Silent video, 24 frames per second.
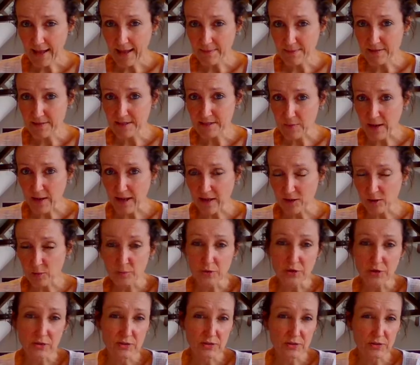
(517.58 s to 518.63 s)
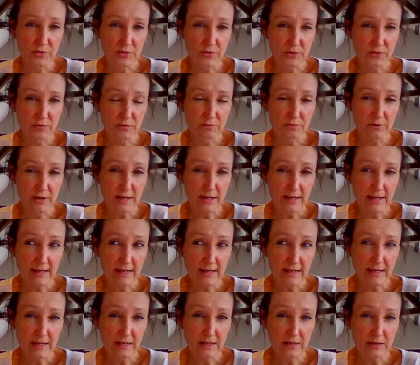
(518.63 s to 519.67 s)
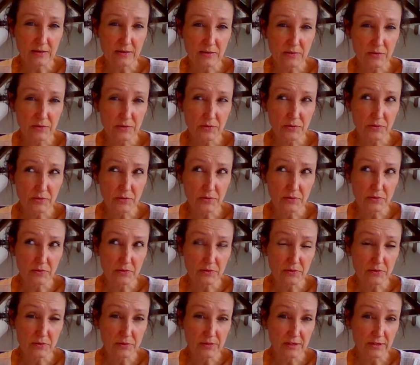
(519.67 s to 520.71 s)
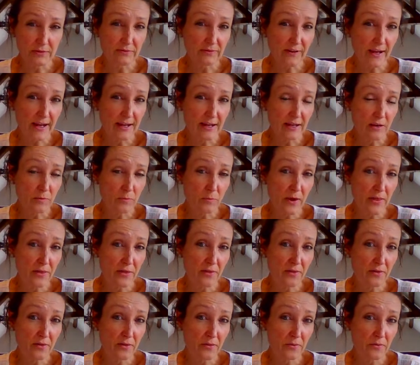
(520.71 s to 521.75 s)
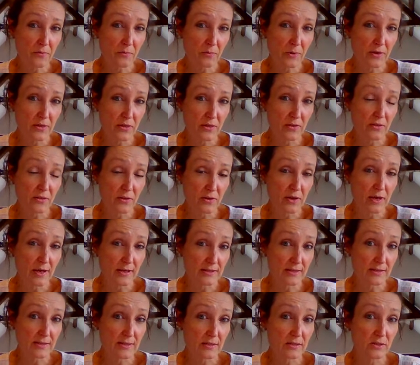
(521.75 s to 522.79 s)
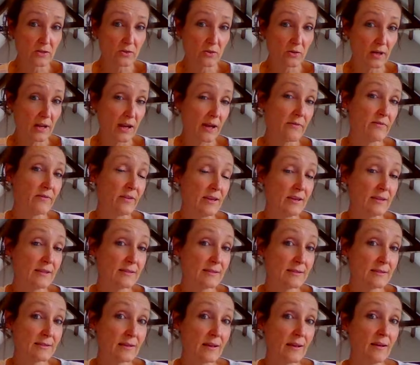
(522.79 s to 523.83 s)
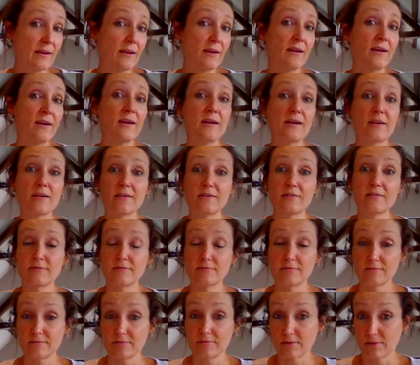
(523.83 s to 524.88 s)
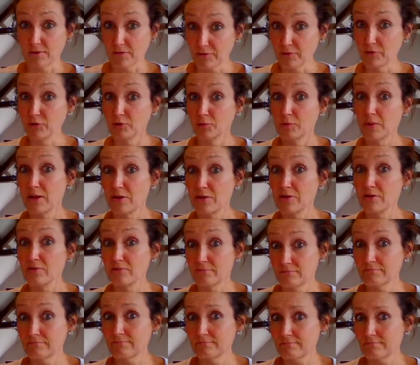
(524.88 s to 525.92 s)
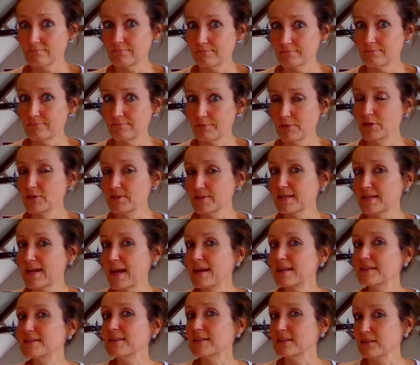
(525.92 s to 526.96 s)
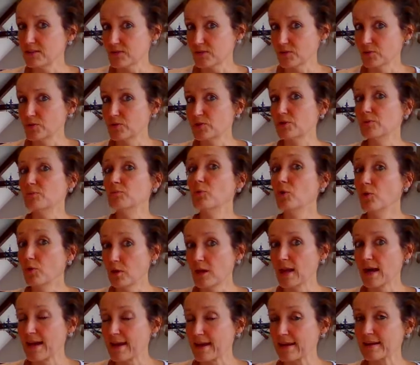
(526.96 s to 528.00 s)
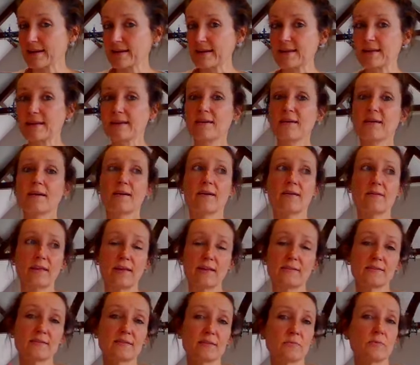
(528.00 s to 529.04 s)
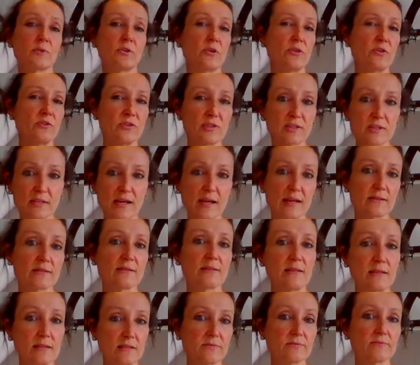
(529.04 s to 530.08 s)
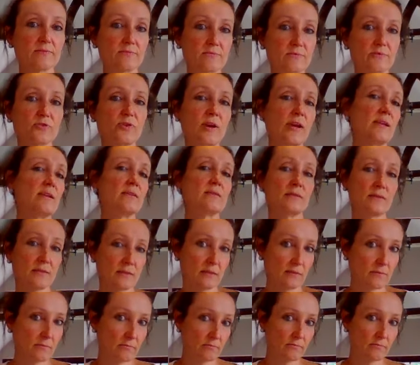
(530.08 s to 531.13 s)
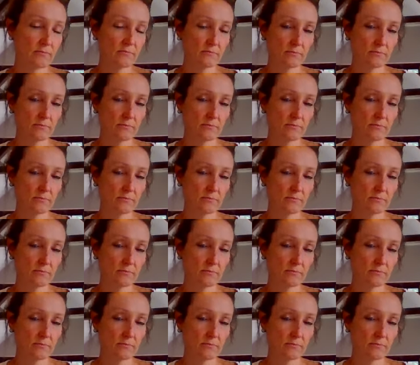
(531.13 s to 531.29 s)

this might help you to sort of really define it, whether the narcissist in your life is a full-blown personality disorder, more likely than someone who just has these traits,